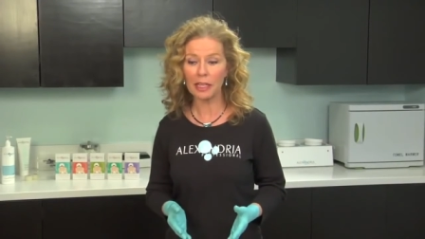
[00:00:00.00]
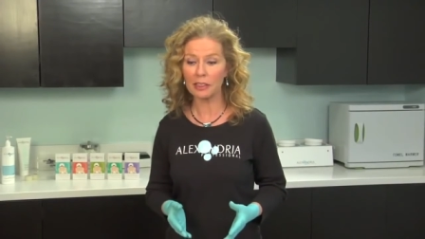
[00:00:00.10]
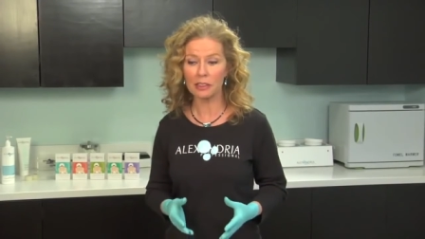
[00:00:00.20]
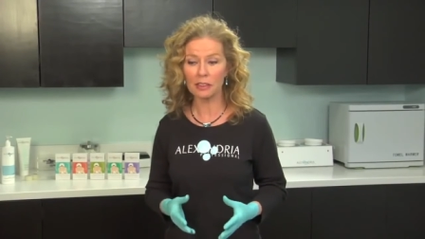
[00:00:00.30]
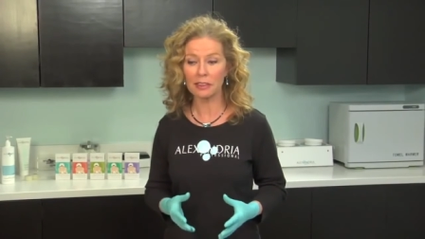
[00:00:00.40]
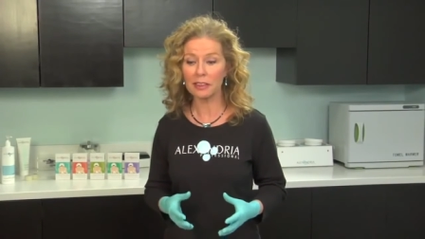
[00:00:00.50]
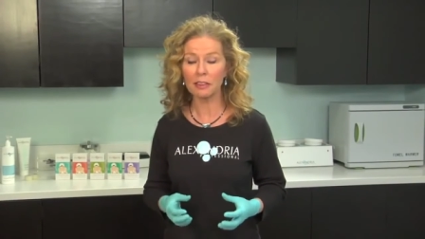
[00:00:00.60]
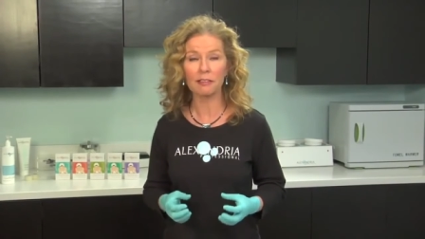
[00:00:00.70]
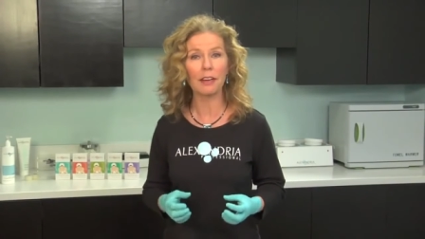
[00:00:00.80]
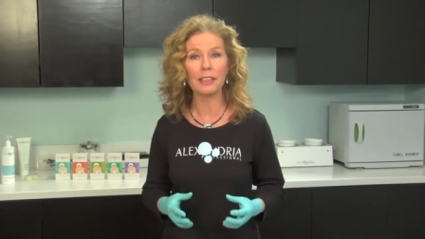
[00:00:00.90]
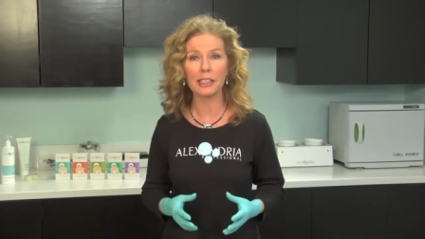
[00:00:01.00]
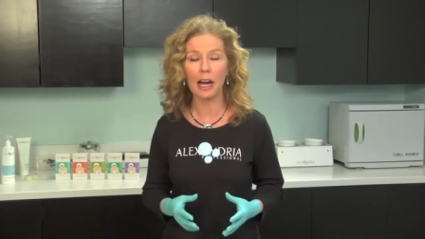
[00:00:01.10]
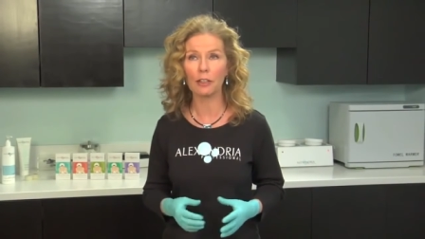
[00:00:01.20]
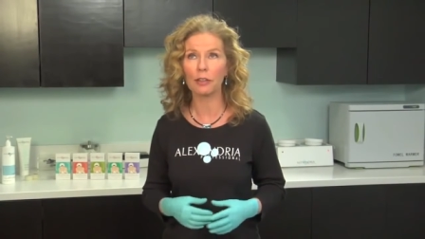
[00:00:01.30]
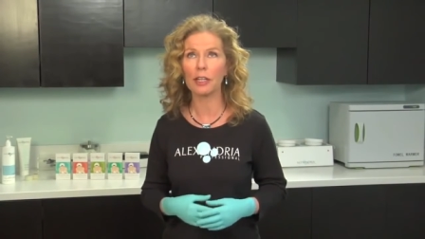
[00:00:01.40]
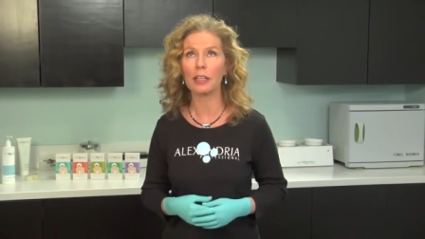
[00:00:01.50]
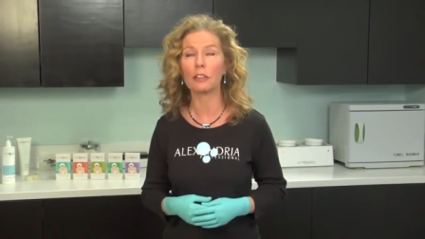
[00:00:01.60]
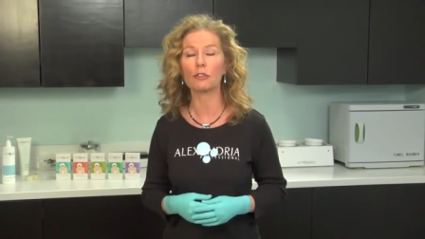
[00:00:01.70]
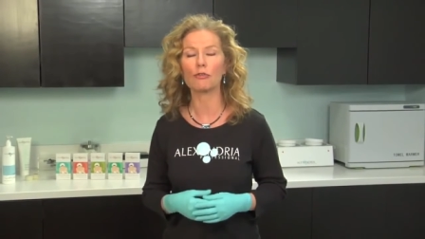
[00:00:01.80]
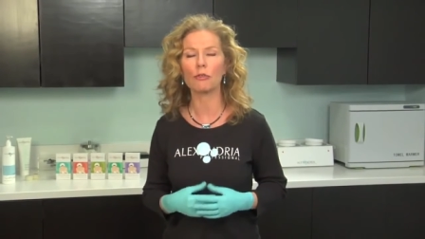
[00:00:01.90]
It's still very dehydrating and
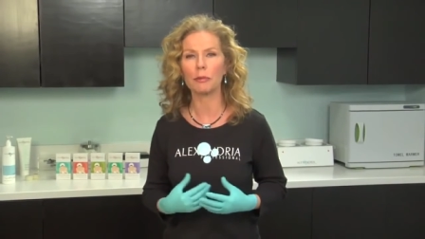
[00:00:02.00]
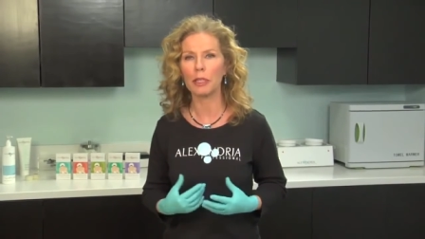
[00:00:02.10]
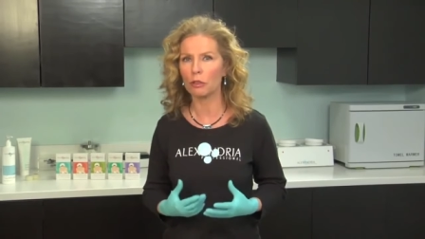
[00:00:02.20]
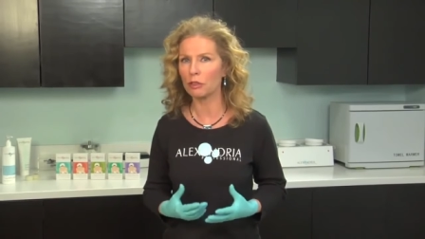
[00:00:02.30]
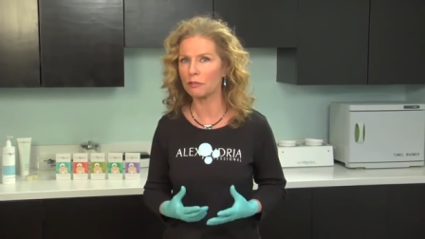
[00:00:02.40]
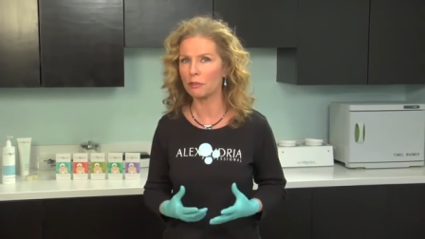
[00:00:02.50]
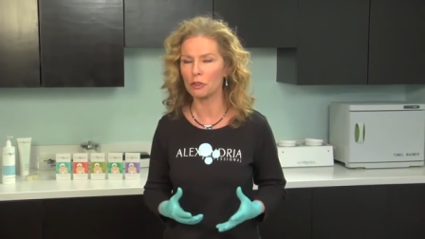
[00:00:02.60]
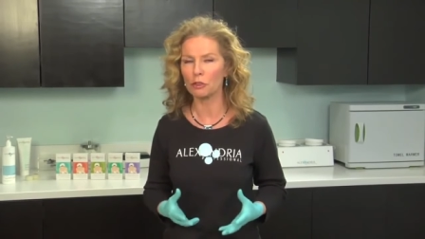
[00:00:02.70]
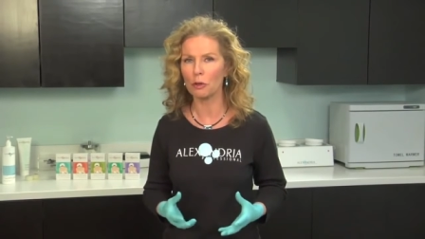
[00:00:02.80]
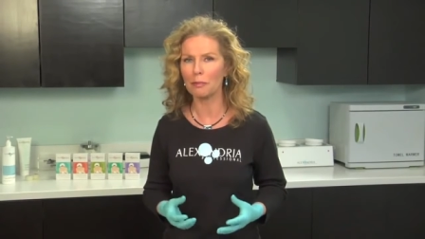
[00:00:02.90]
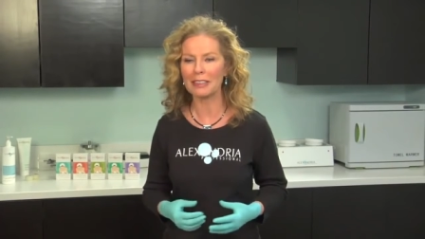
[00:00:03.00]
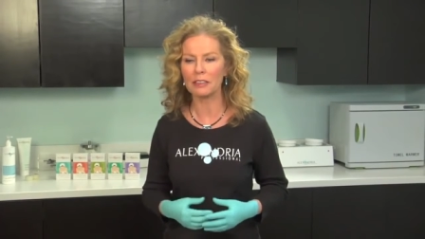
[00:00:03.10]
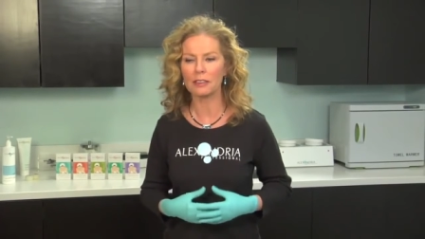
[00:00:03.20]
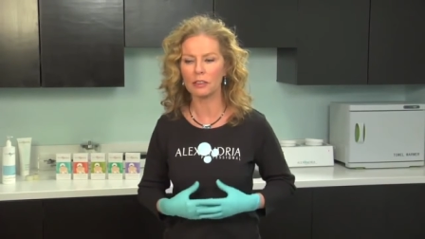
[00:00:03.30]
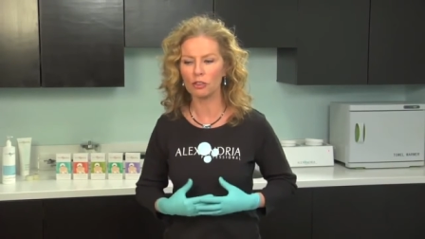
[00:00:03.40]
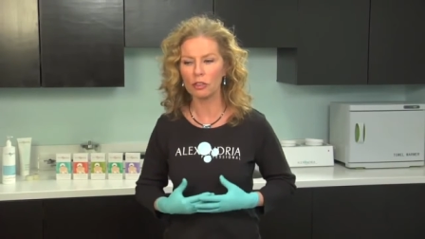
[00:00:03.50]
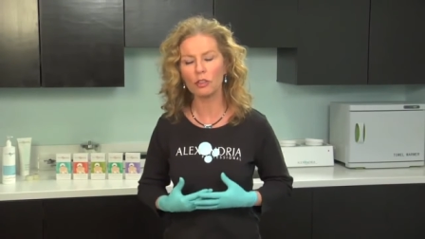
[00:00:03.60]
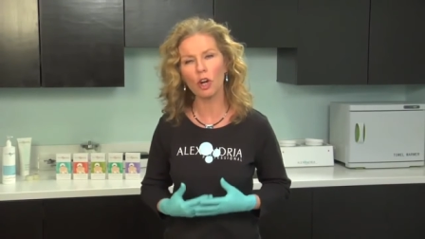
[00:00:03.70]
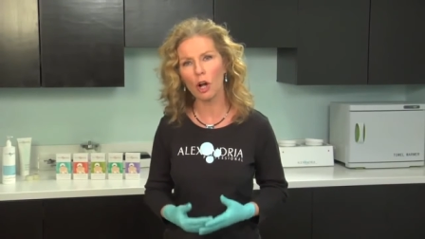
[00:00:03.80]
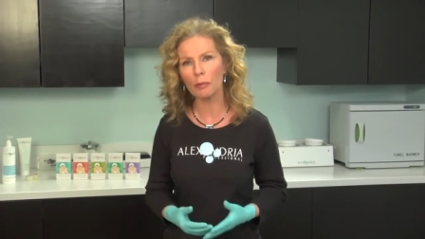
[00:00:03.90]
extremely good for sore muscles and just
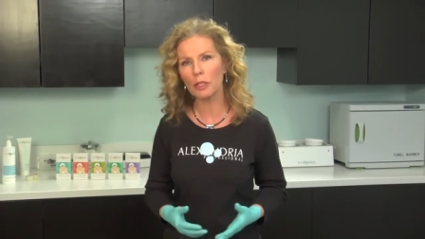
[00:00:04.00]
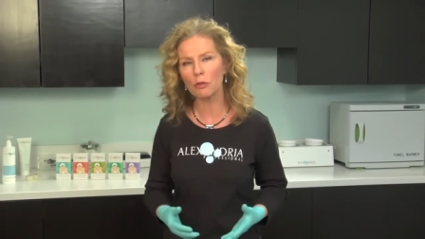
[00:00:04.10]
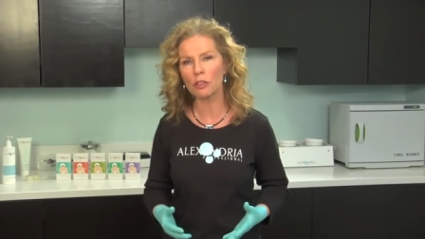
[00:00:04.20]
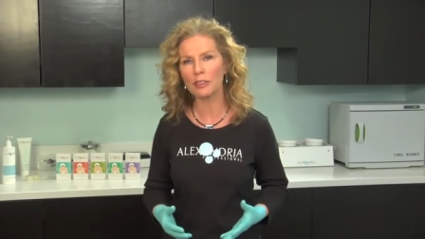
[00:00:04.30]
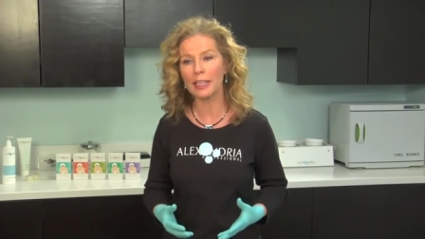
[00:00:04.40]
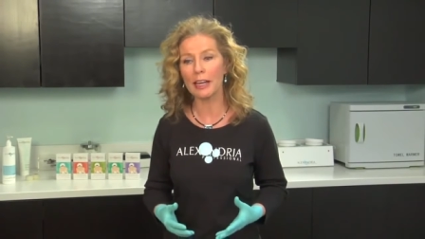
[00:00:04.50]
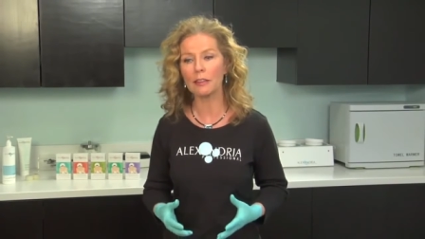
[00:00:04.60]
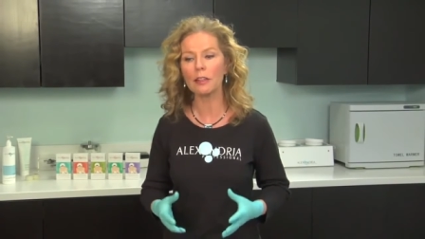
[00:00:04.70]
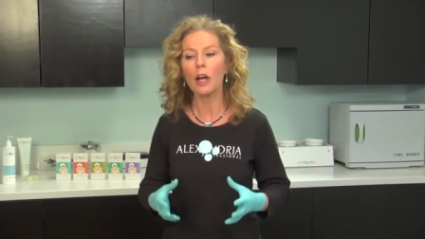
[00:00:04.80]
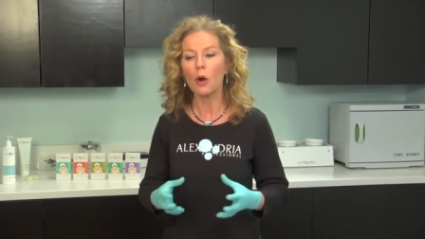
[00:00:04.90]
calming you altogether